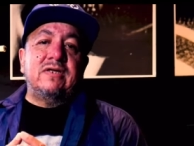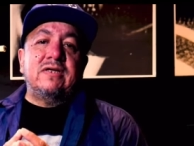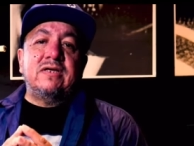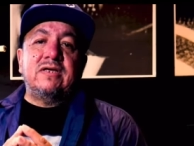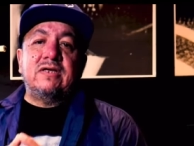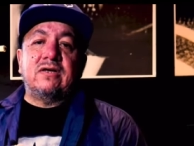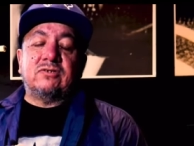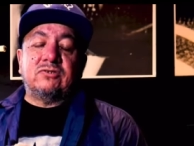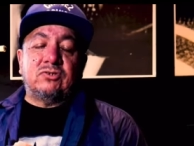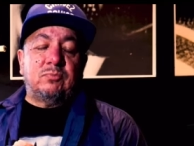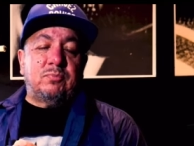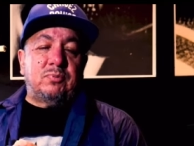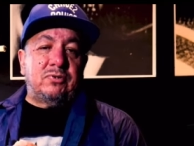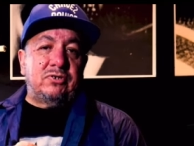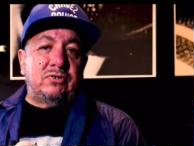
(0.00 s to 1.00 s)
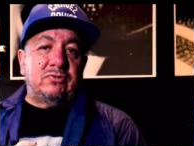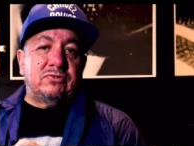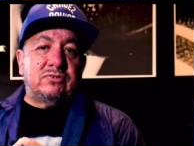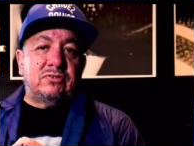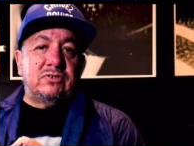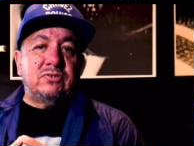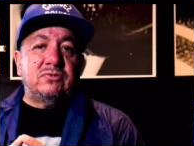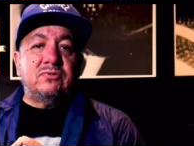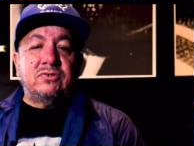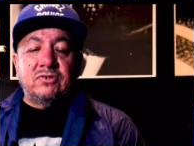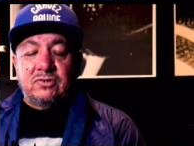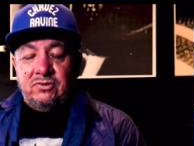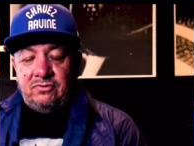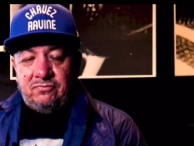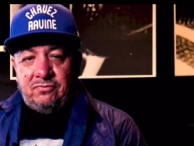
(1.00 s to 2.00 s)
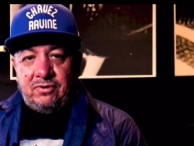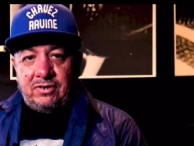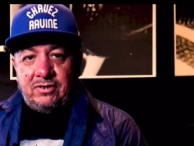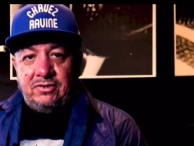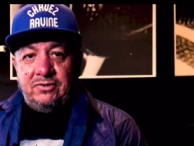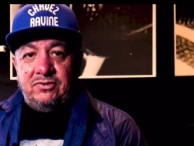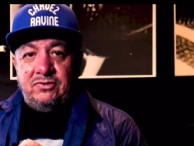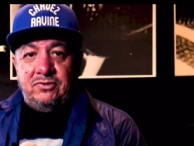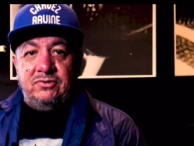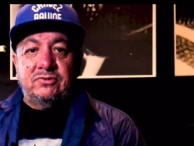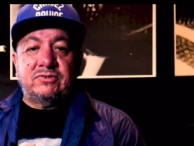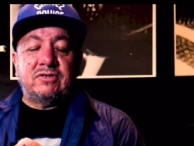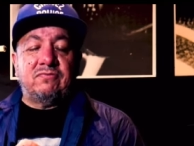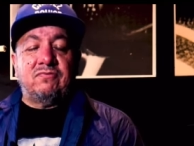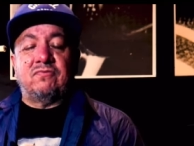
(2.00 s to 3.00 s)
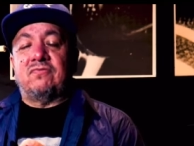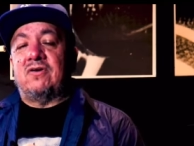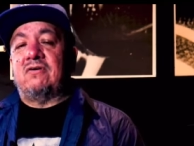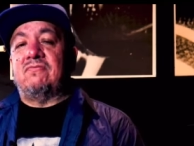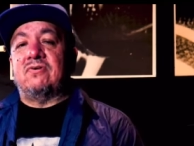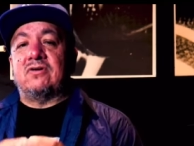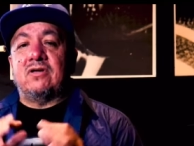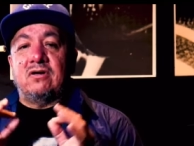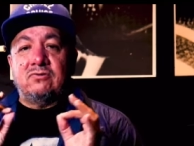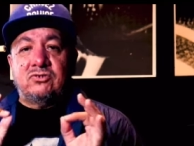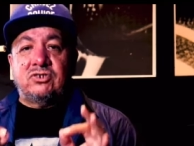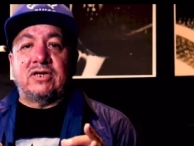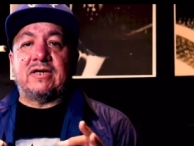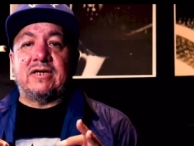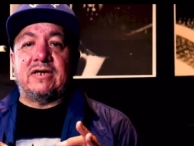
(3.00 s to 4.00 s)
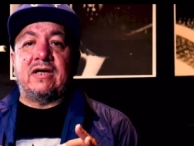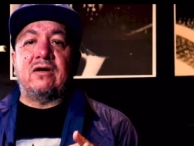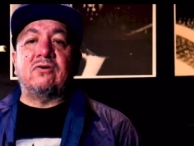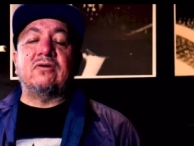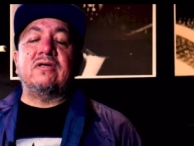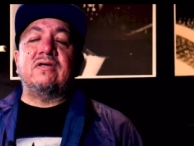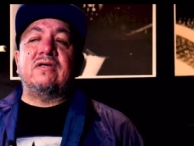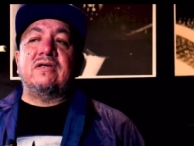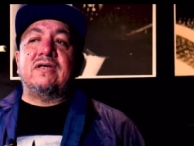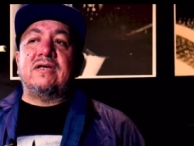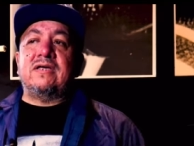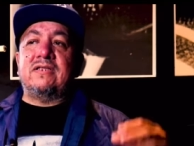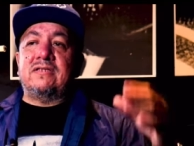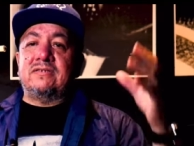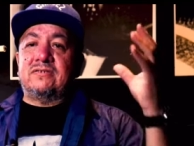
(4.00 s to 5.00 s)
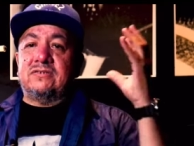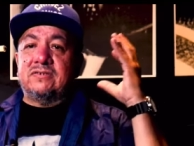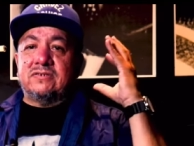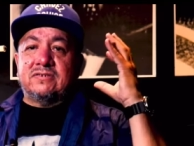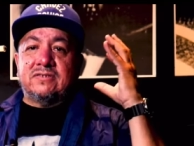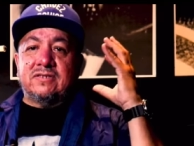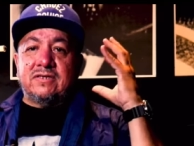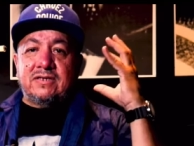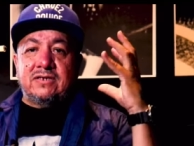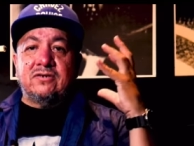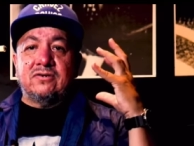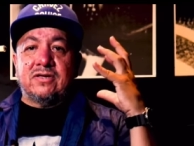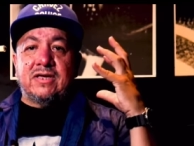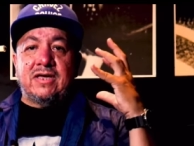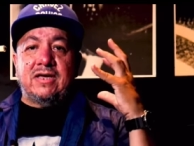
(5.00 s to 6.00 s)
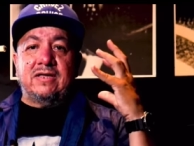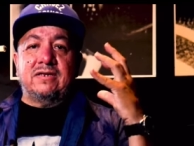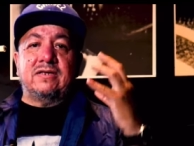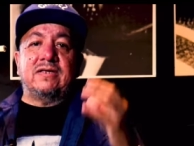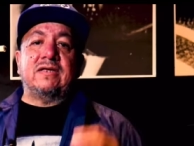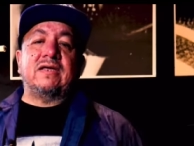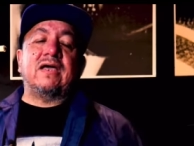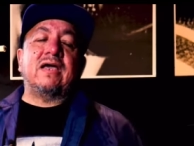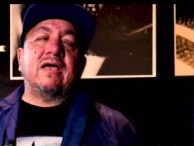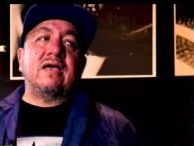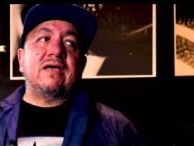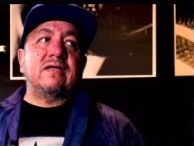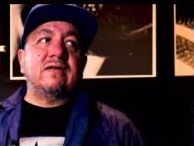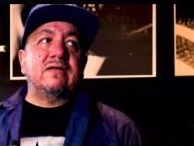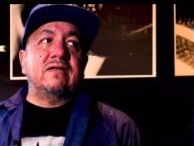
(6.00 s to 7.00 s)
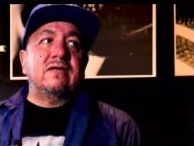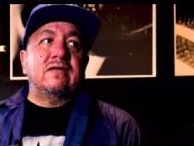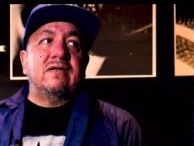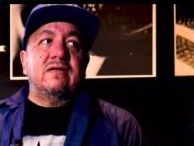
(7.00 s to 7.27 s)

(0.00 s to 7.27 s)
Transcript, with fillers: He also produced the new Deerhoof record. Do yourself a favor, go check it out. It is just ear candy. And